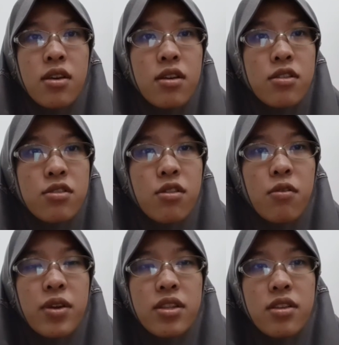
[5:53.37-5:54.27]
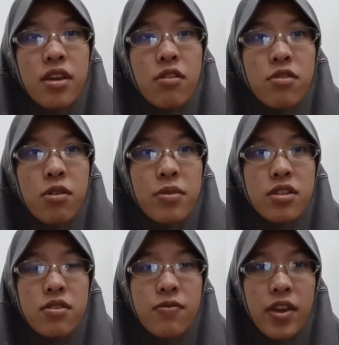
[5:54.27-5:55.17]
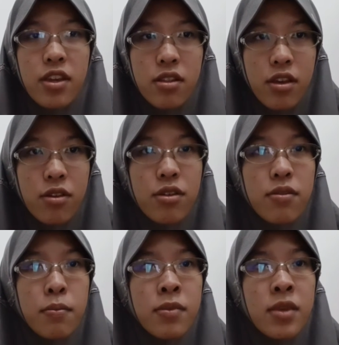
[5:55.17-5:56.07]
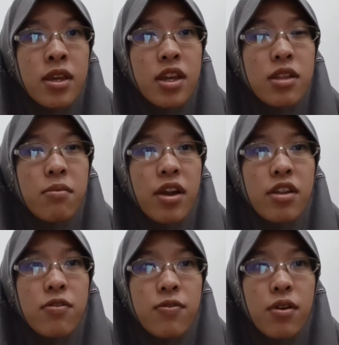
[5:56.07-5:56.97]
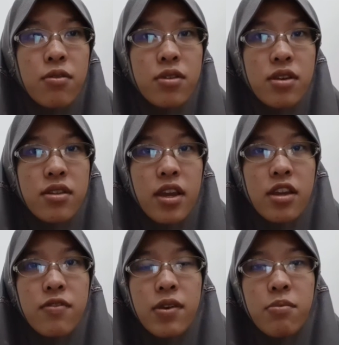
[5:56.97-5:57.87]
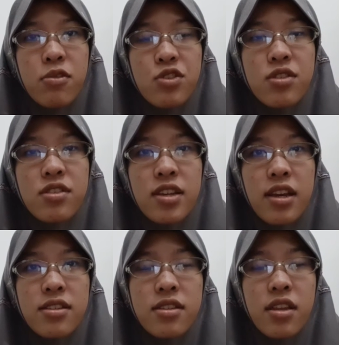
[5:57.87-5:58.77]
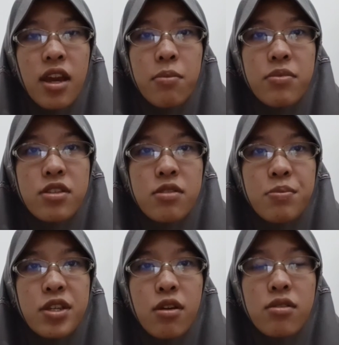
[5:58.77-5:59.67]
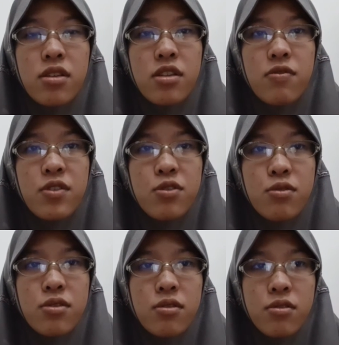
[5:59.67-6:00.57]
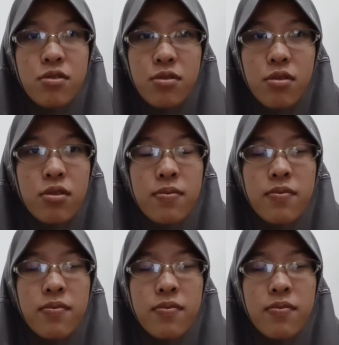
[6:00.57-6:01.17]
So when the outcome is a failure, it might evoke negative emotions as it happens beyond the individual's control.